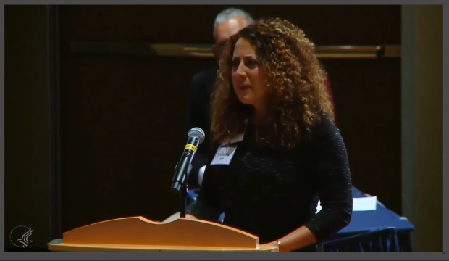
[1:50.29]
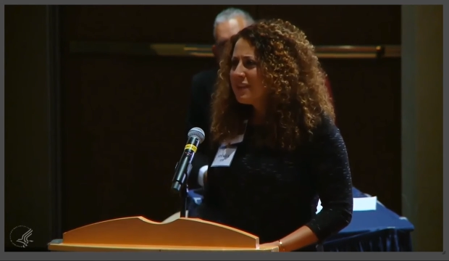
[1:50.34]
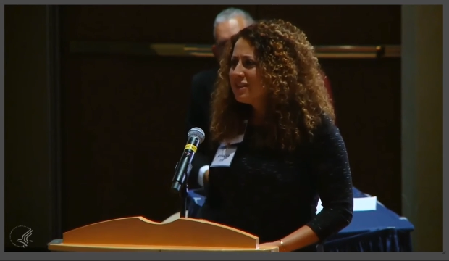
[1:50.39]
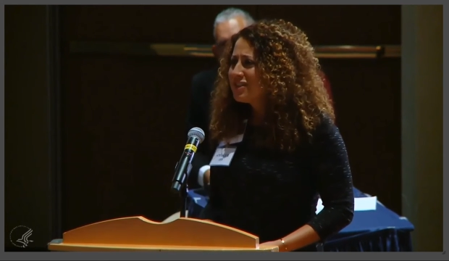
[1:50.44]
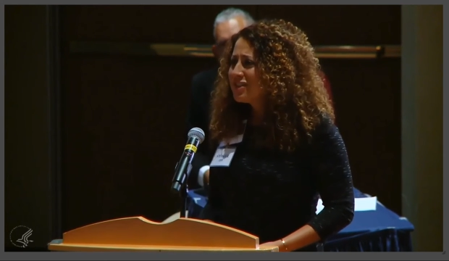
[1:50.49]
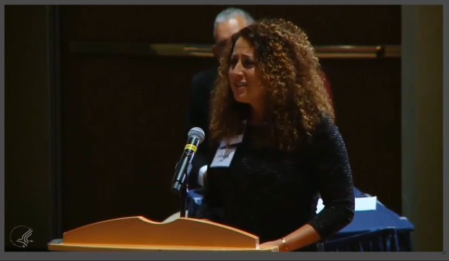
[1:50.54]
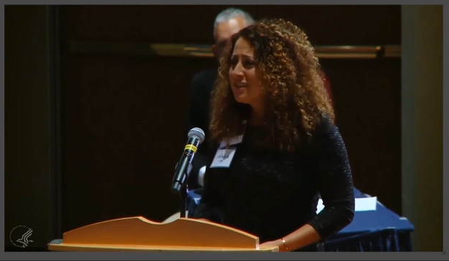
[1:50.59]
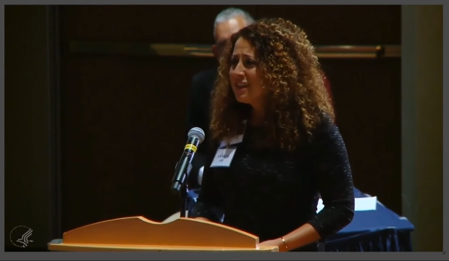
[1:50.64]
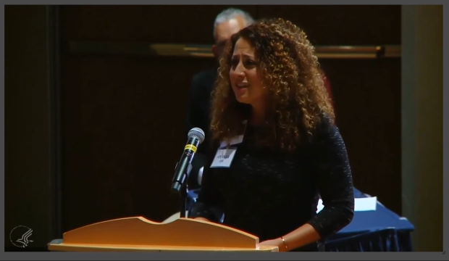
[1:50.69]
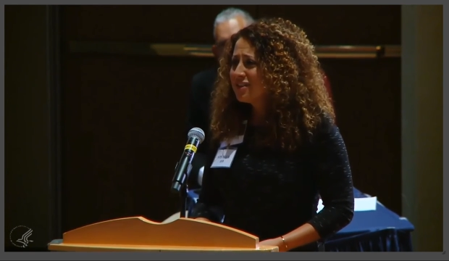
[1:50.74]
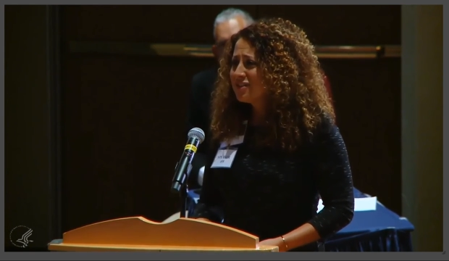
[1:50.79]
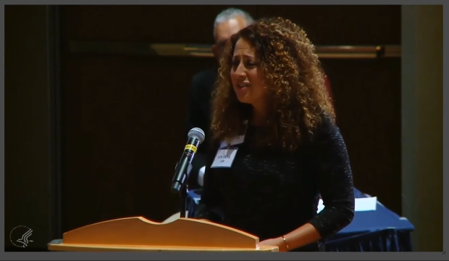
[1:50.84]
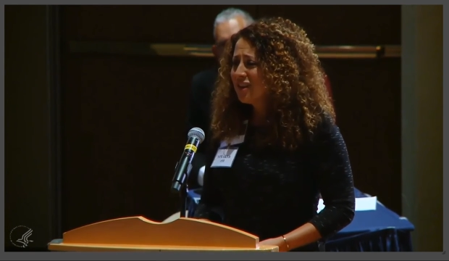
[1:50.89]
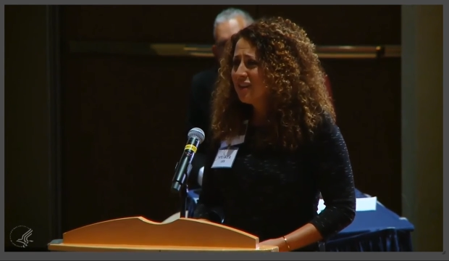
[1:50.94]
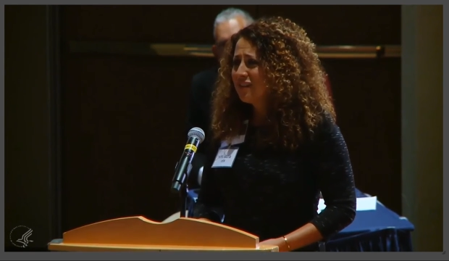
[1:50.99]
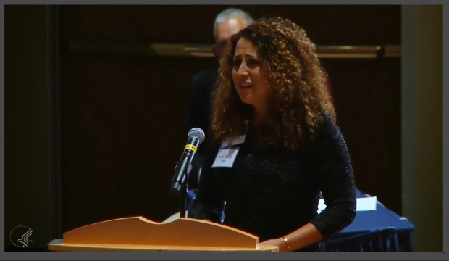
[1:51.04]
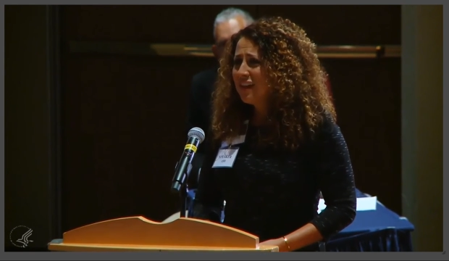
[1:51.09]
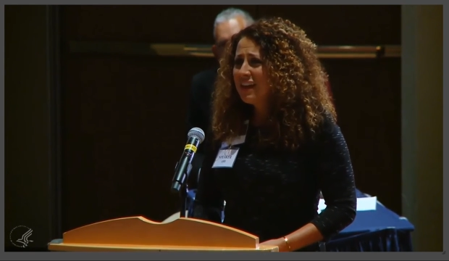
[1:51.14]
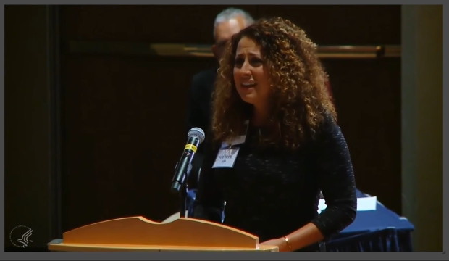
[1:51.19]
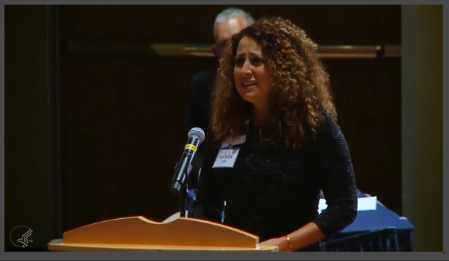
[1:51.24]
patient leaders
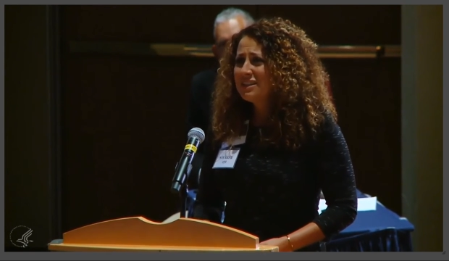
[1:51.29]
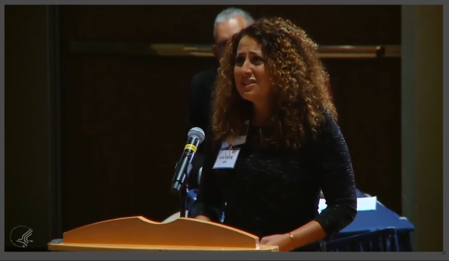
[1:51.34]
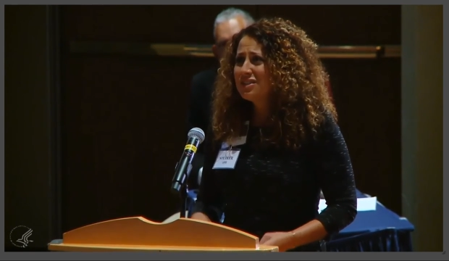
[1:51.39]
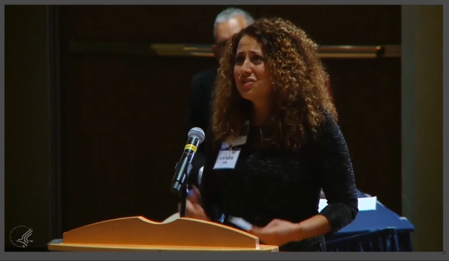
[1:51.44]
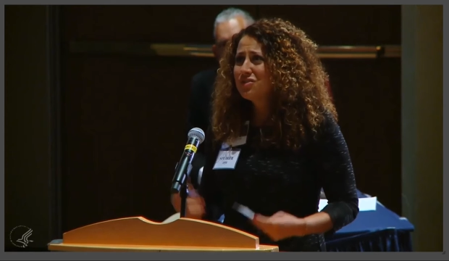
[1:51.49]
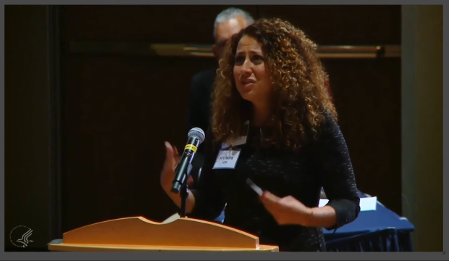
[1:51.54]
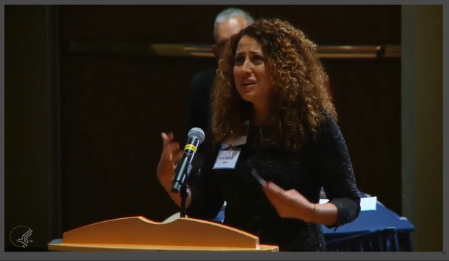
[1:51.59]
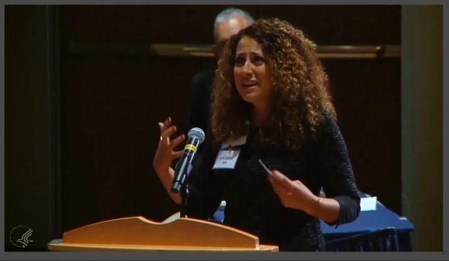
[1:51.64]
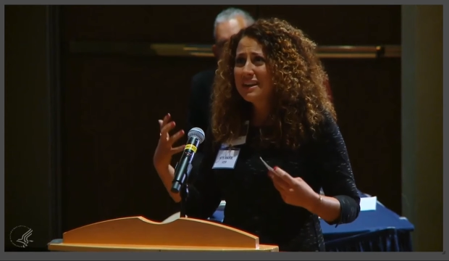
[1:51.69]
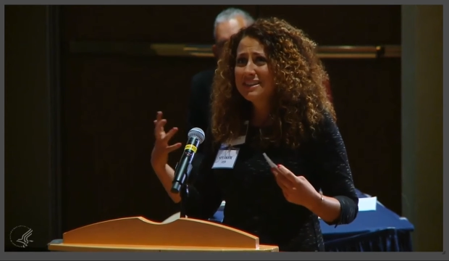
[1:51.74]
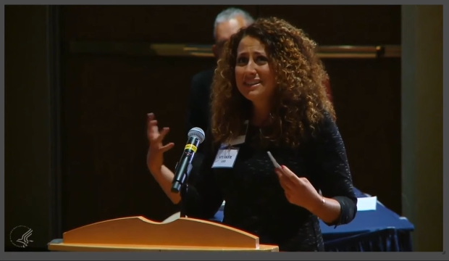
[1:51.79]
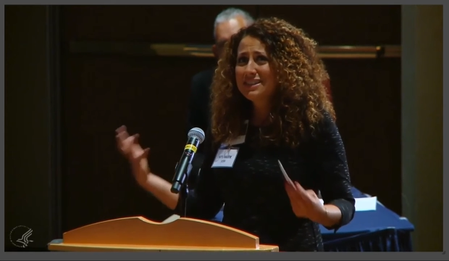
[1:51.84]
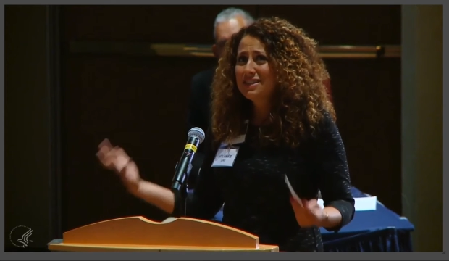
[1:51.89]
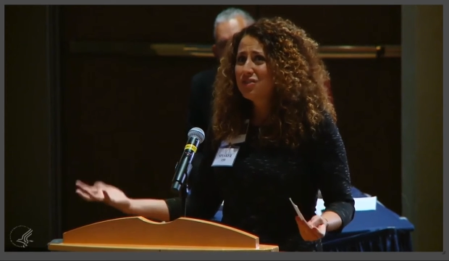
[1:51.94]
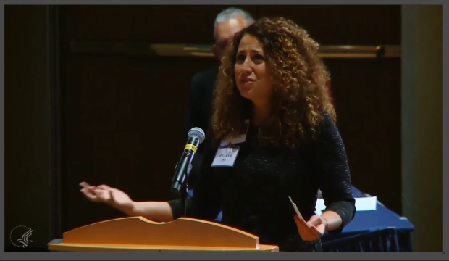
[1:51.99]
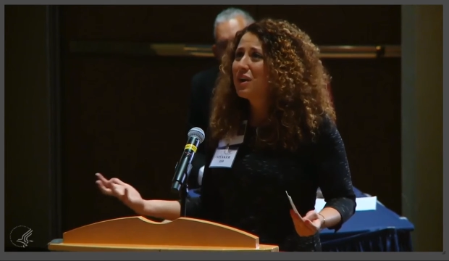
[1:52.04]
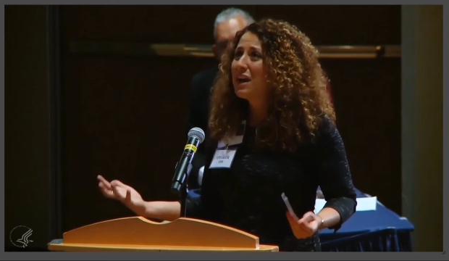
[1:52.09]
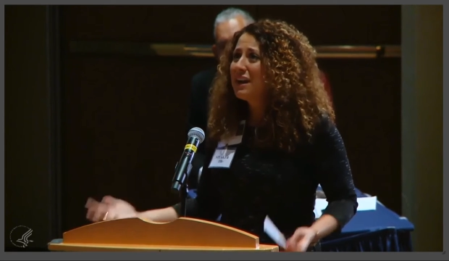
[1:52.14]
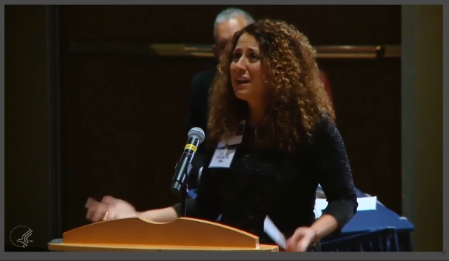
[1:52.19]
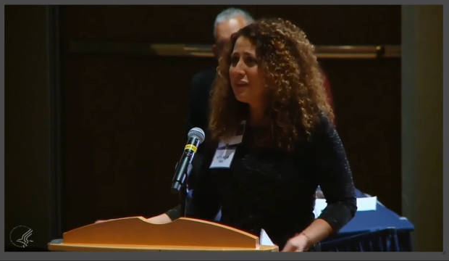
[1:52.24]
online to
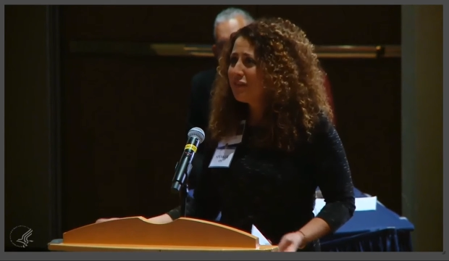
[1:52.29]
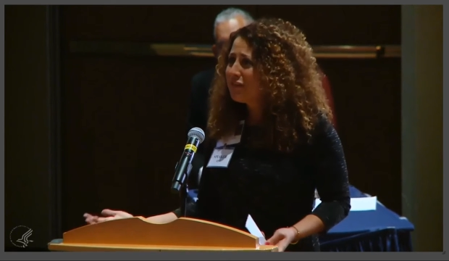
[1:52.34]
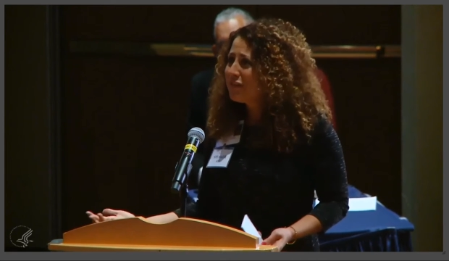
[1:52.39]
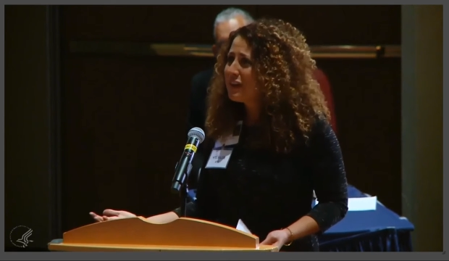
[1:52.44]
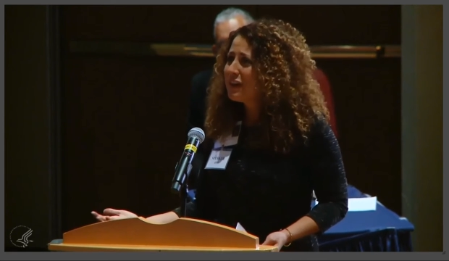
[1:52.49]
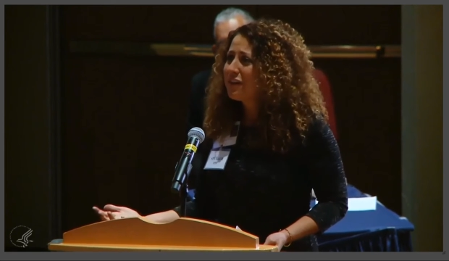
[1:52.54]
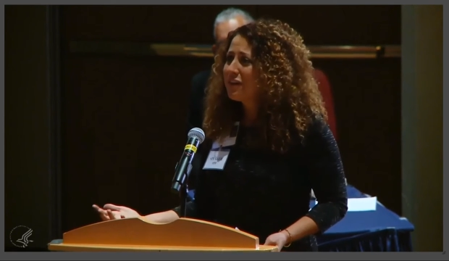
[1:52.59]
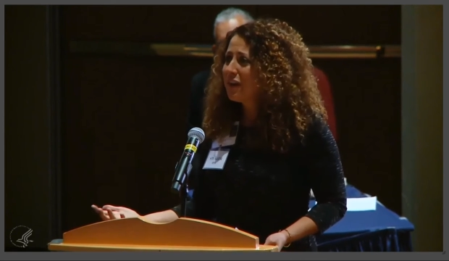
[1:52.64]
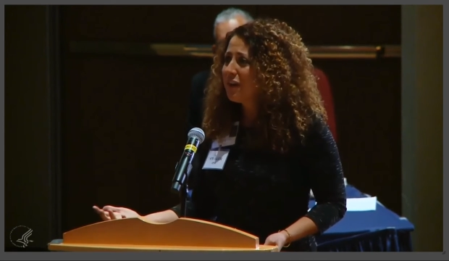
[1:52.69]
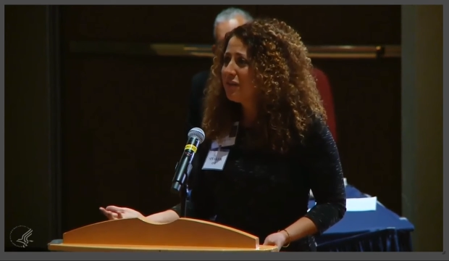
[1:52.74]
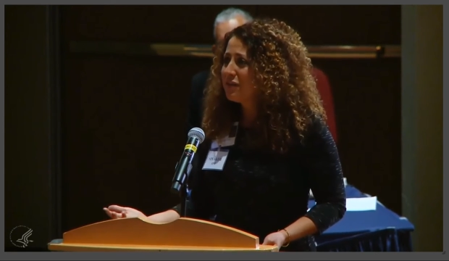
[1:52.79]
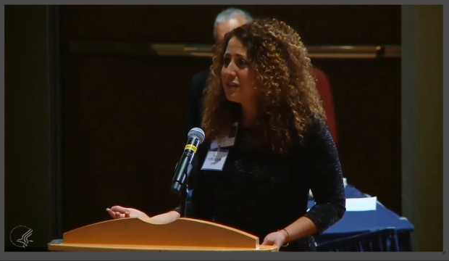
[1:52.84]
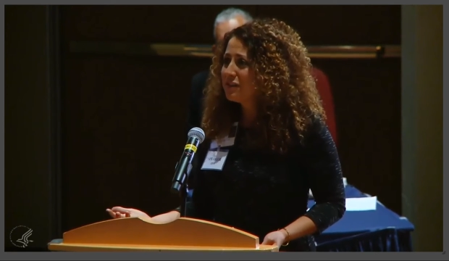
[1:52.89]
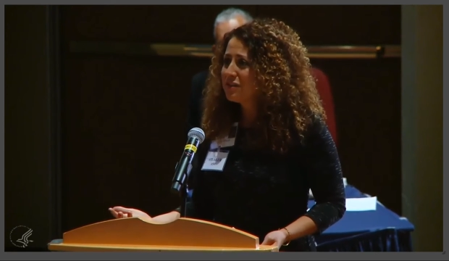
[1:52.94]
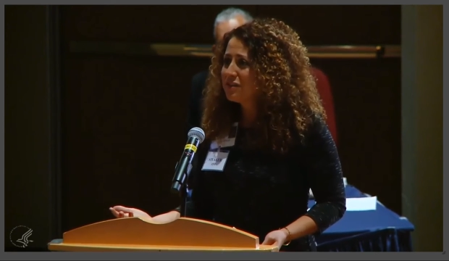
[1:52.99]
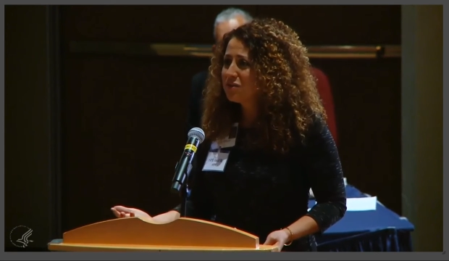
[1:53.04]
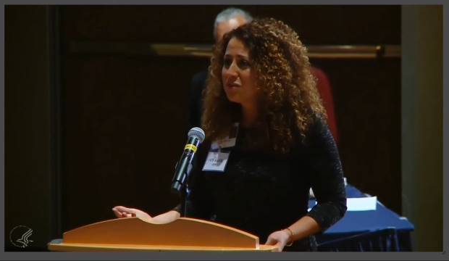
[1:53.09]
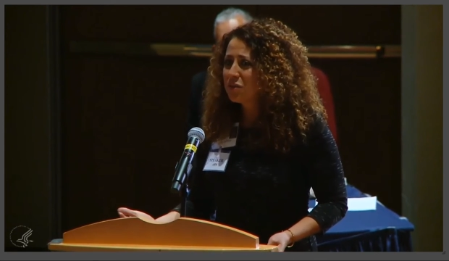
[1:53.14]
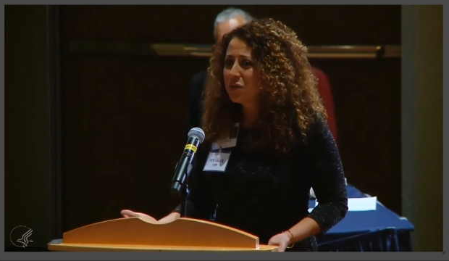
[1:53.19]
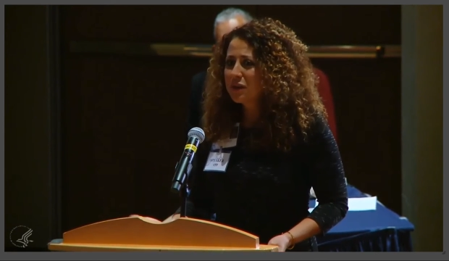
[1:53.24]
try to figure out
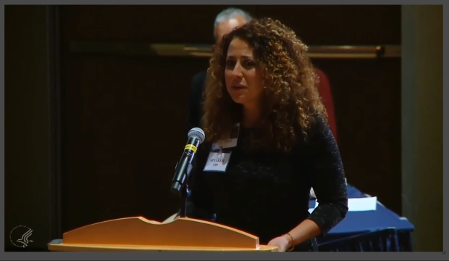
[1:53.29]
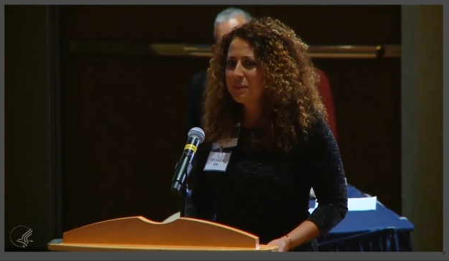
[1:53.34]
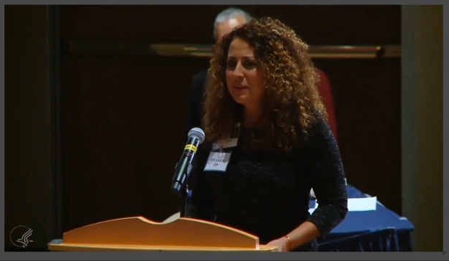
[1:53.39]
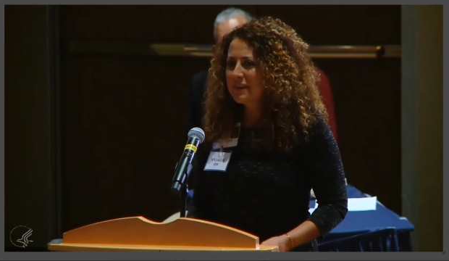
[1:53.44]
this story,